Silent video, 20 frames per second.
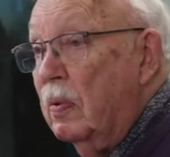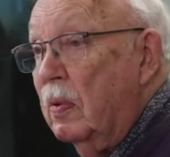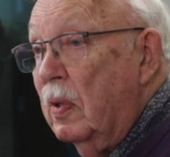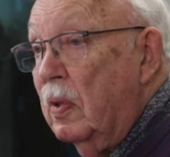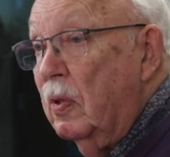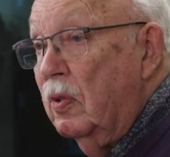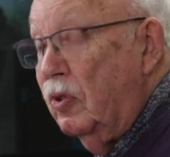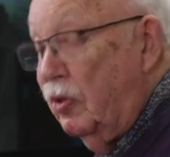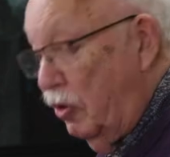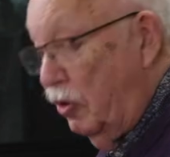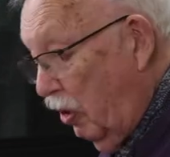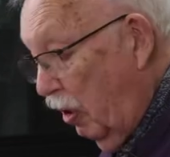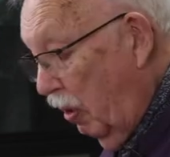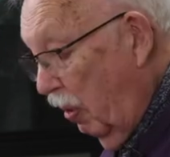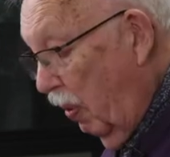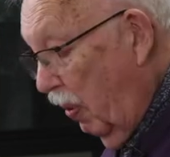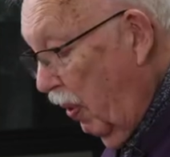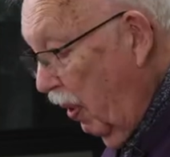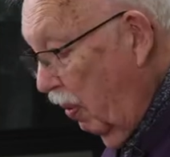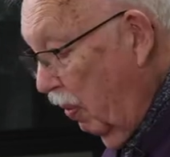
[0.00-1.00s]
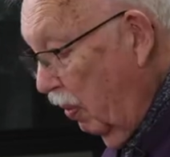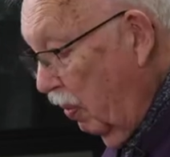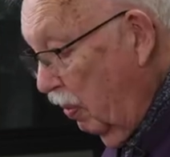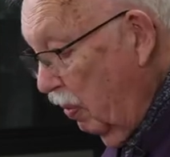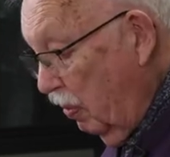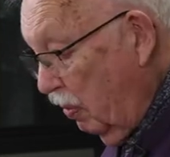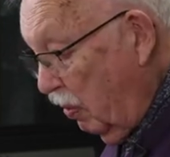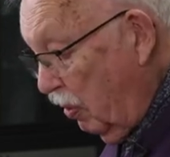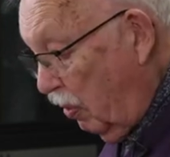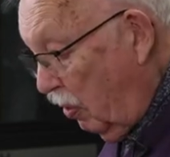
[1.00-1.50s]
cereal,
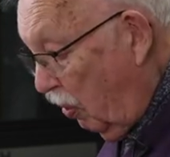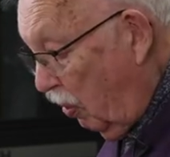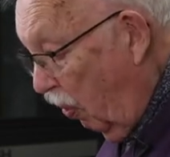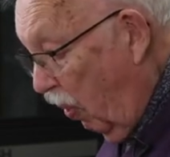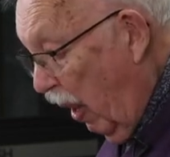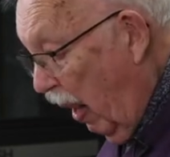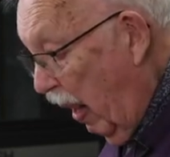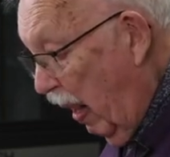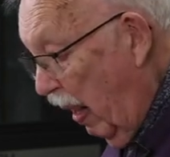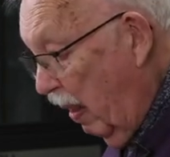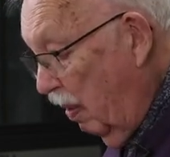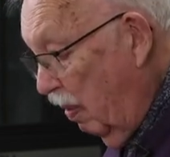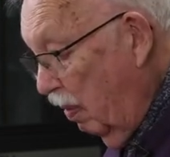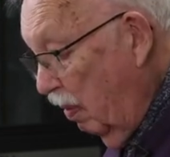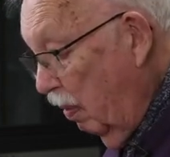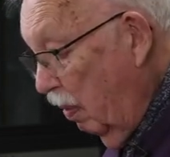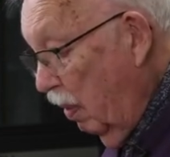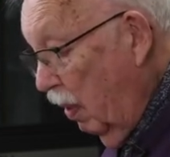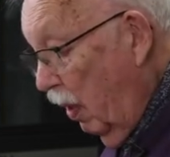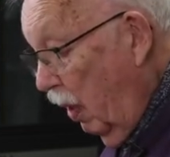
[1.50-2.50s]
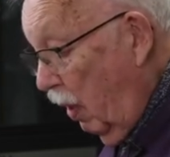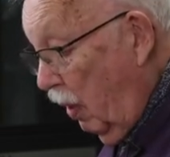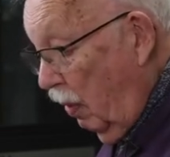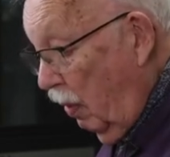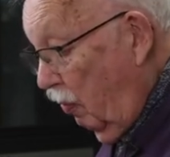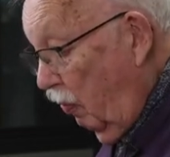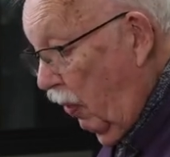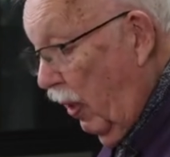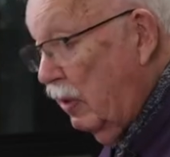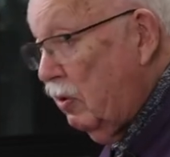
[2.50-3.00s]
grain,
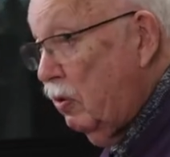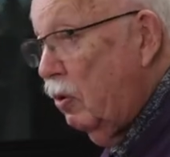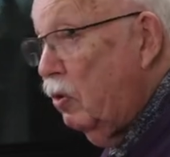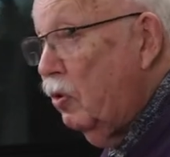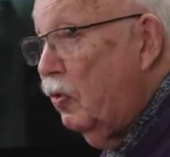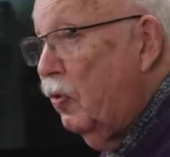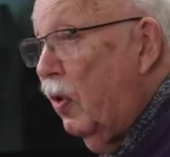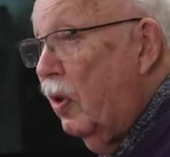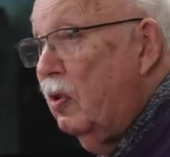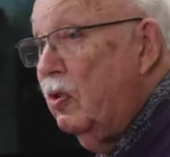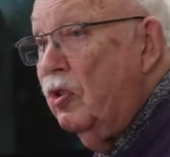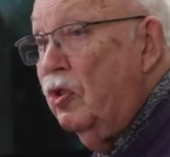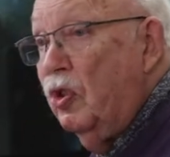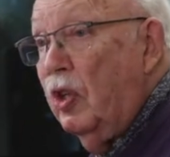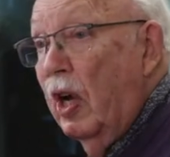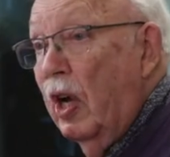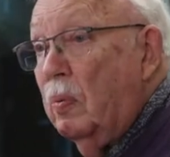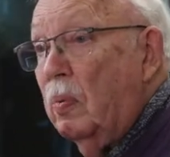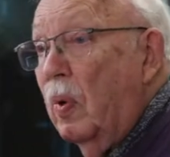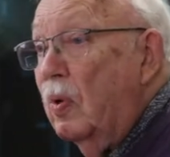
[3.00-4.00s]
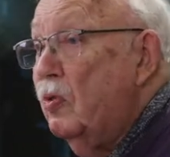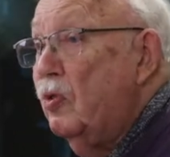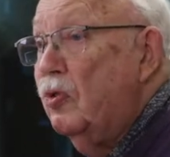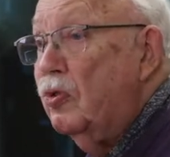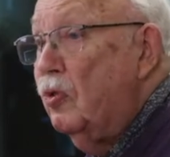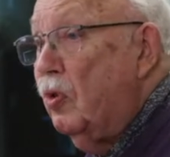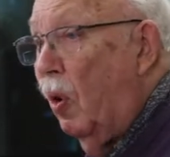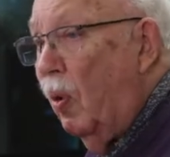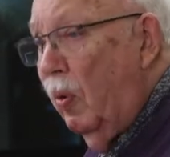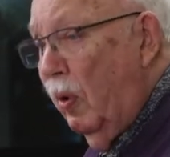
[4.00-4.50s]
vessels for general
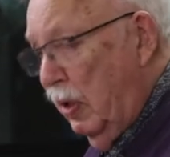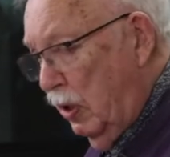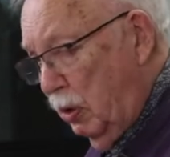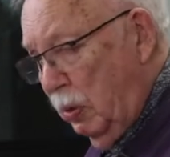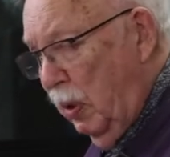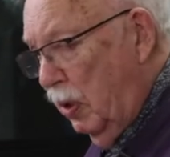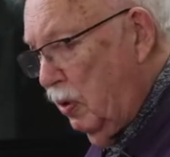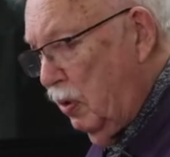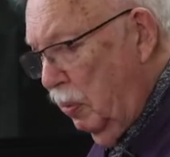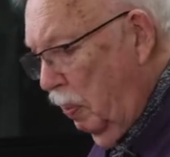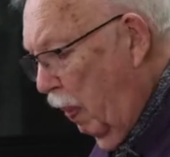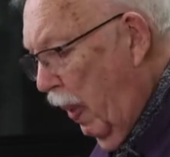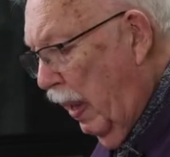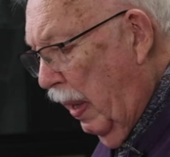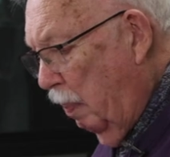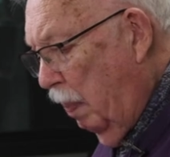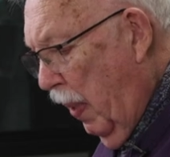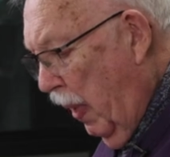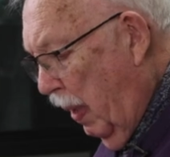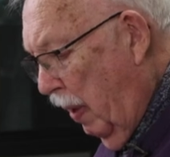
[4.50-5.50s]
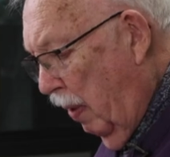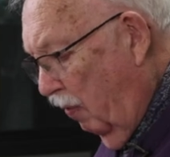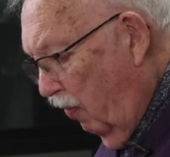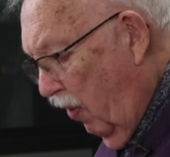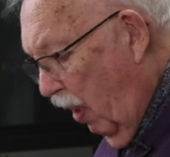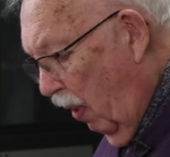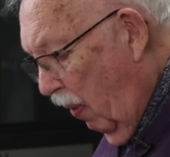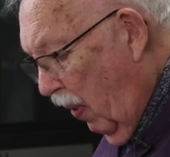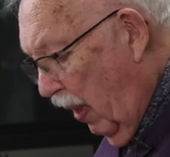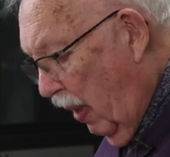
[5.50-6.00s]
storage, which may be
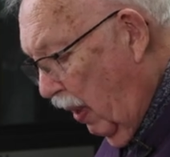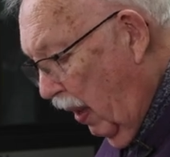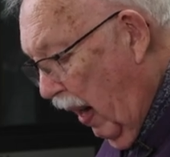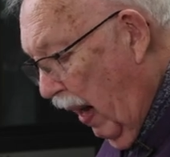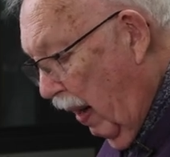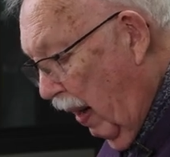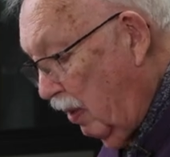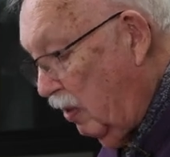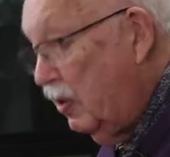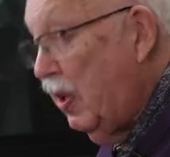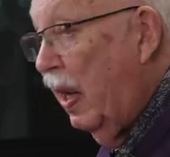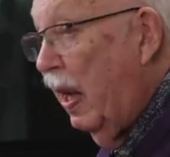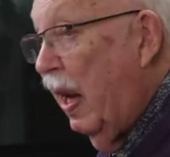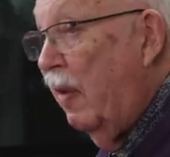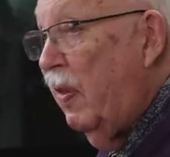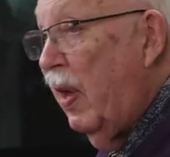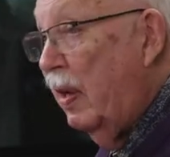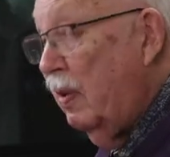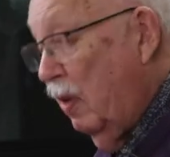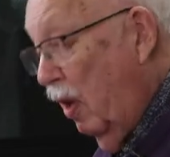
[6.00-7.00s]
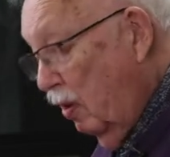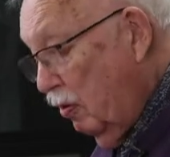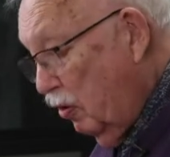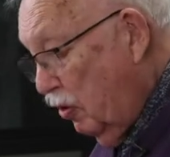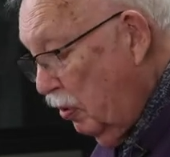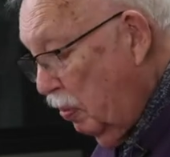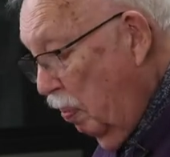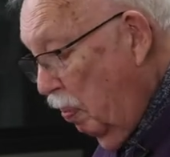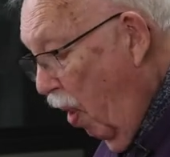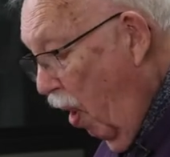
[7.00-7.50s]
very large, and then
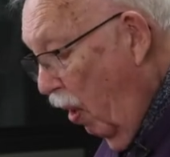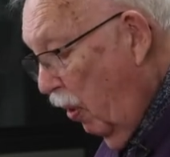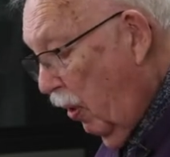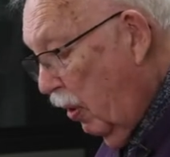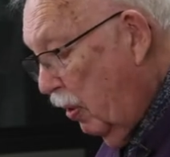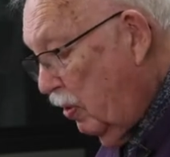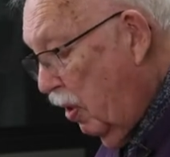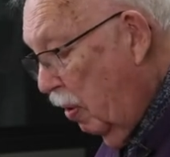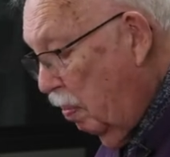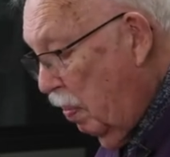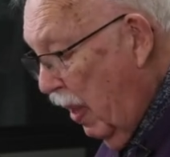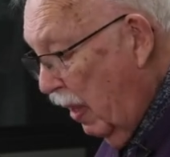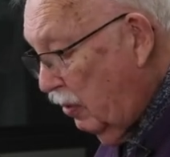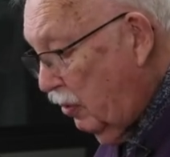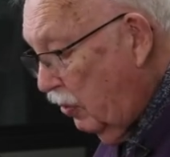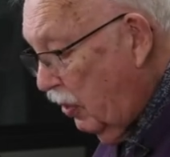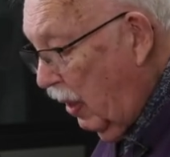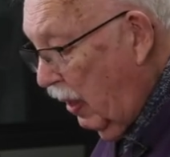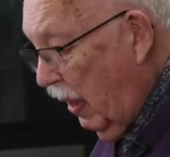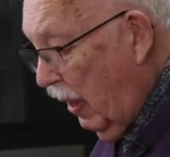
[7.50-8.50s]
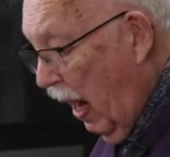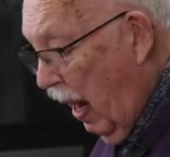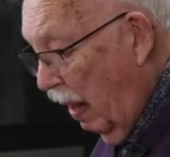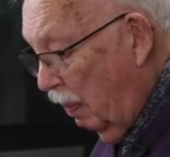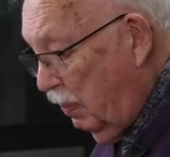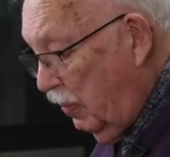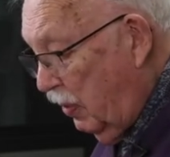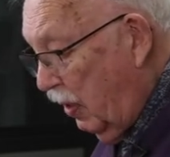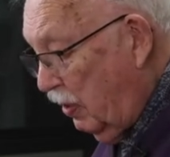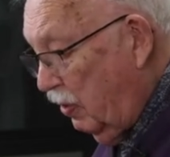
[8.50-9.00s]
smaller domestic
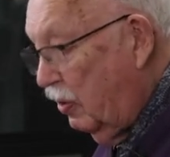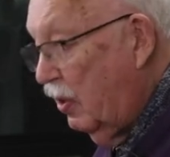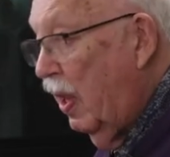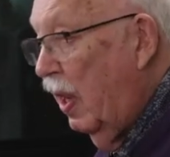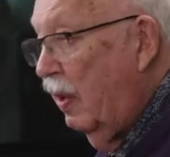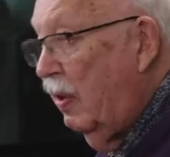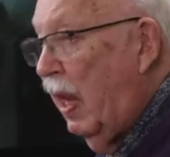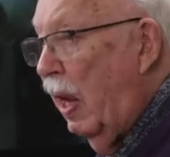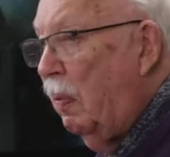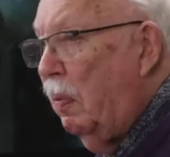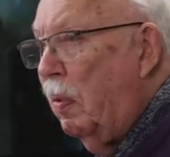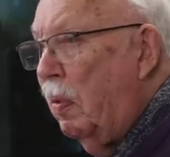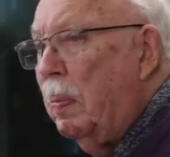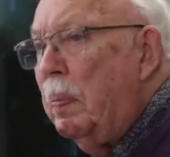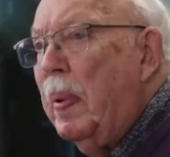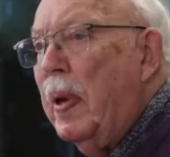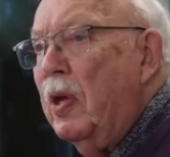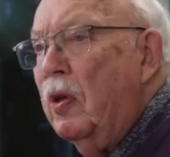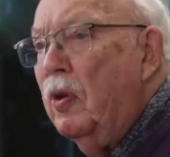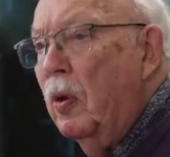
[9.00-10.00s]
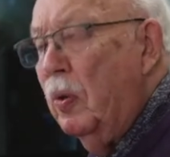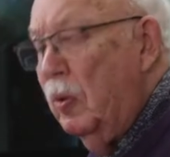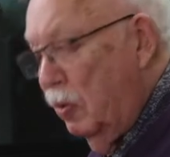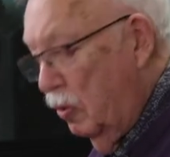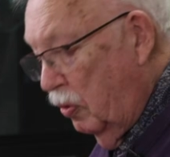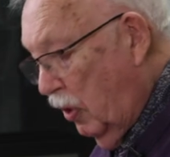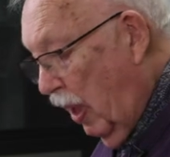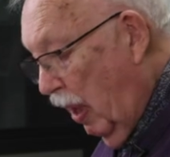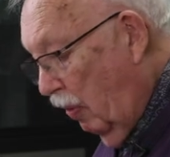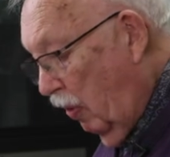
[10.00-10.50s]
objects that would be
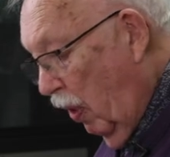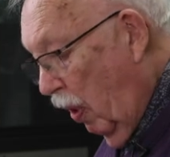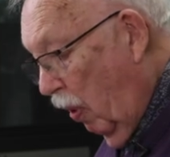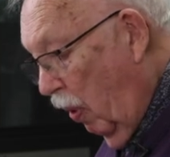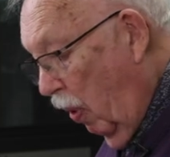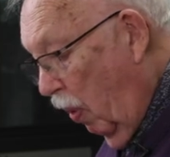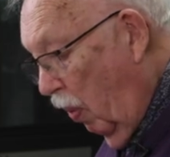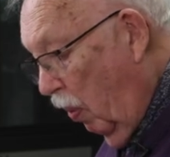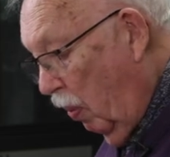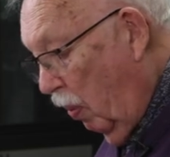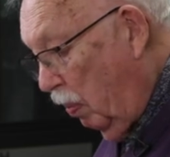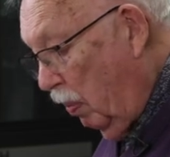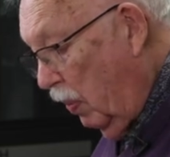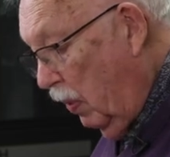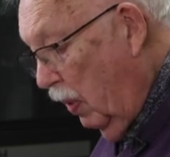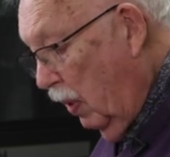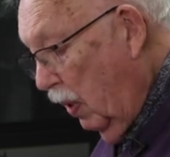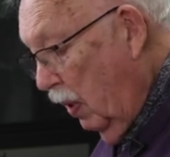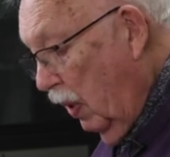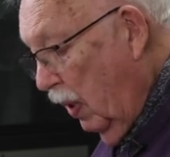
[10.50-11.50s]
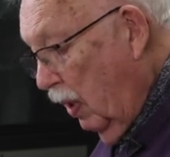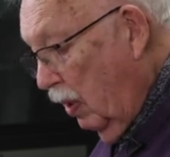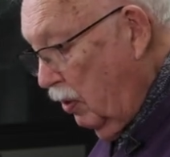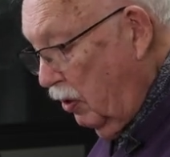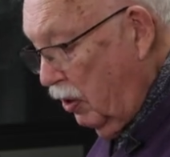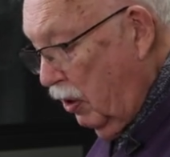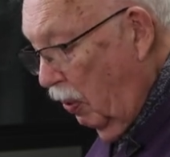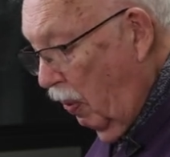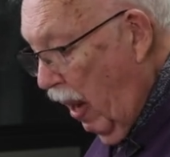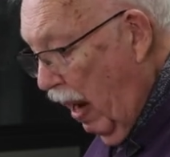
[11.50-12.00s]
used in the home.
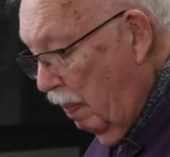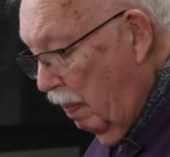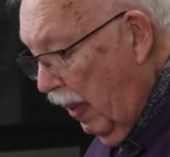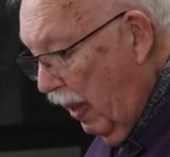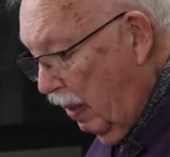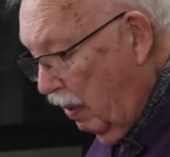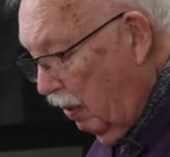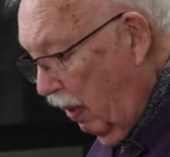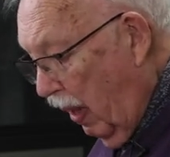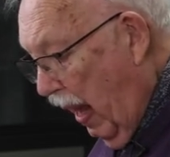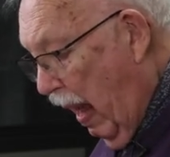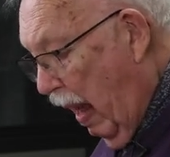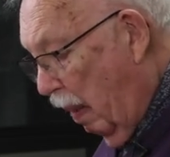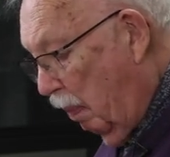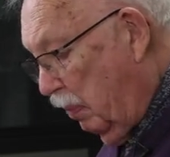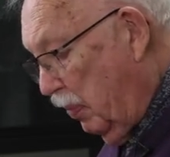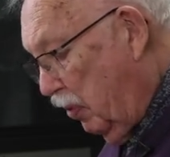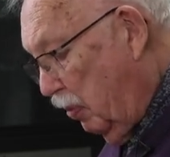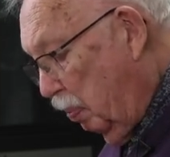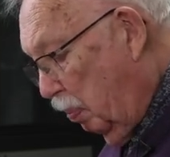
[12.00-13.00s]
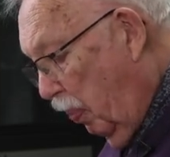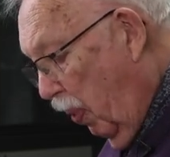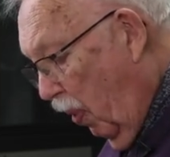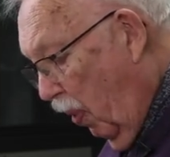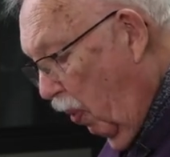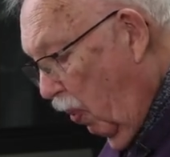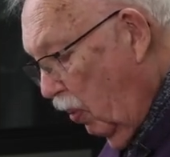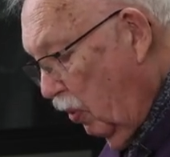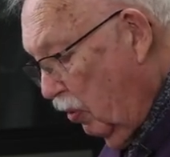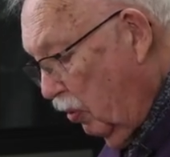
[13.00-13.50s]
Ceramic lamps,
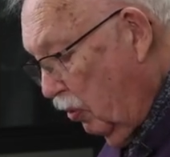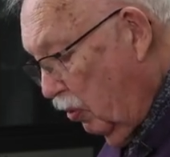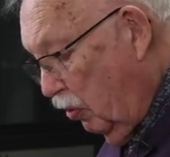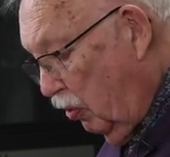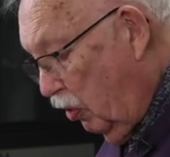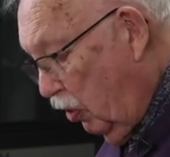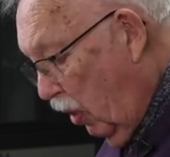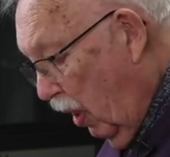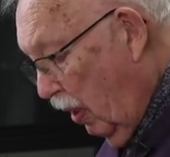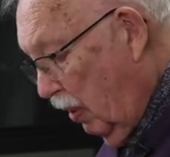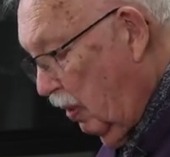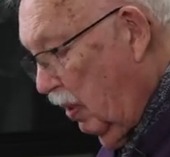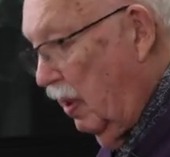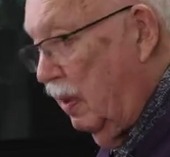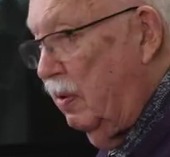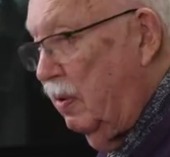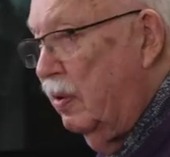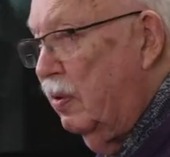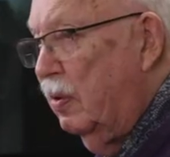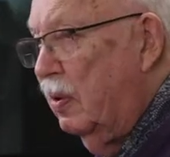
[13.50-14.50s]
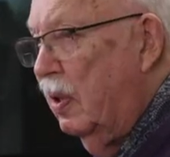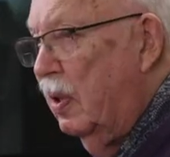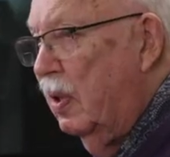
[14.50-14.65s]
bowls, juglets,